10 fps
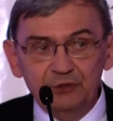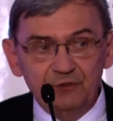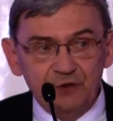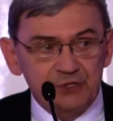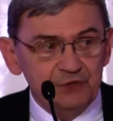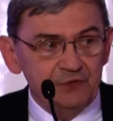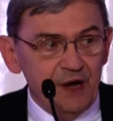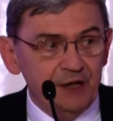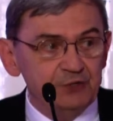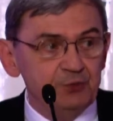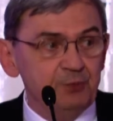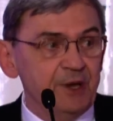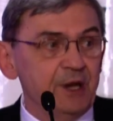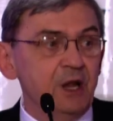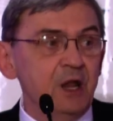to diversify is to
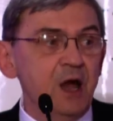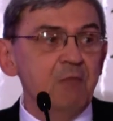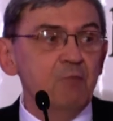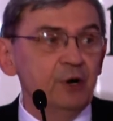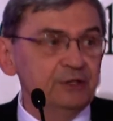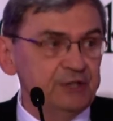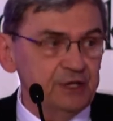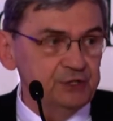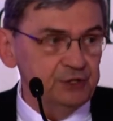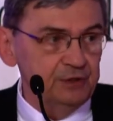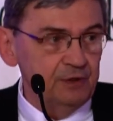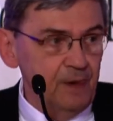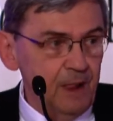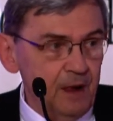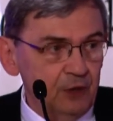pay a lot more attention
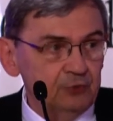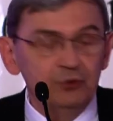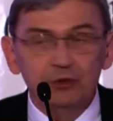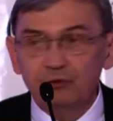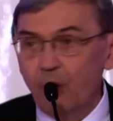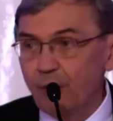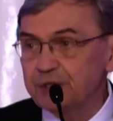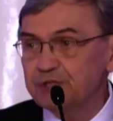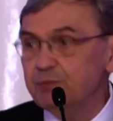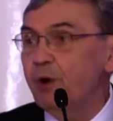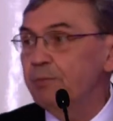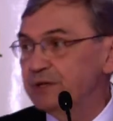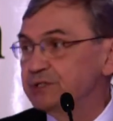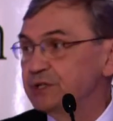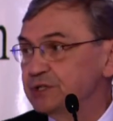to the growing small
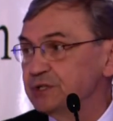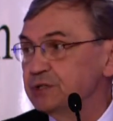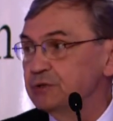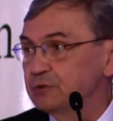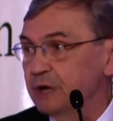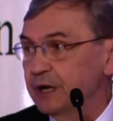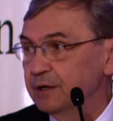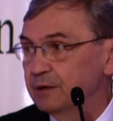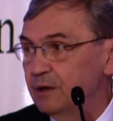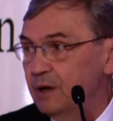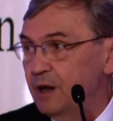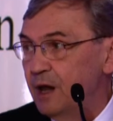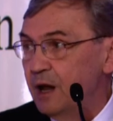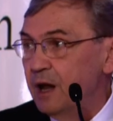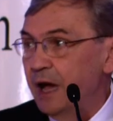businesses in Ukraine.
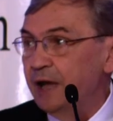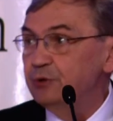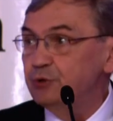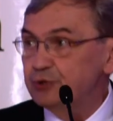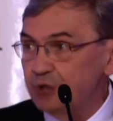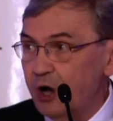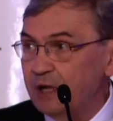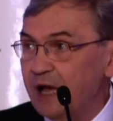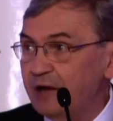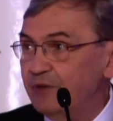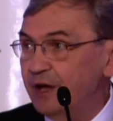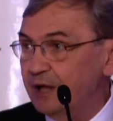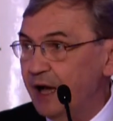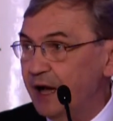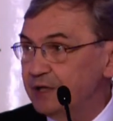And you saw a lot of
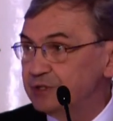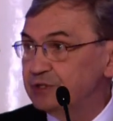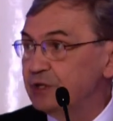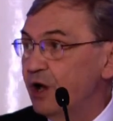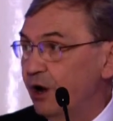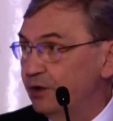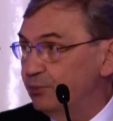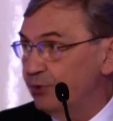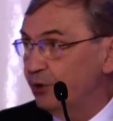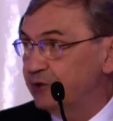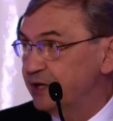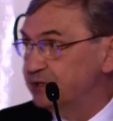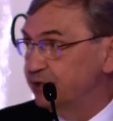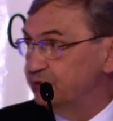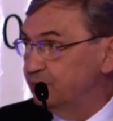headlines on the
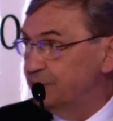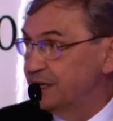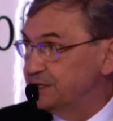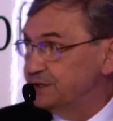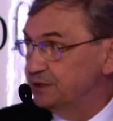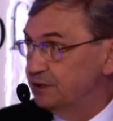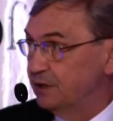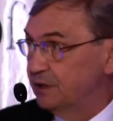protests that took place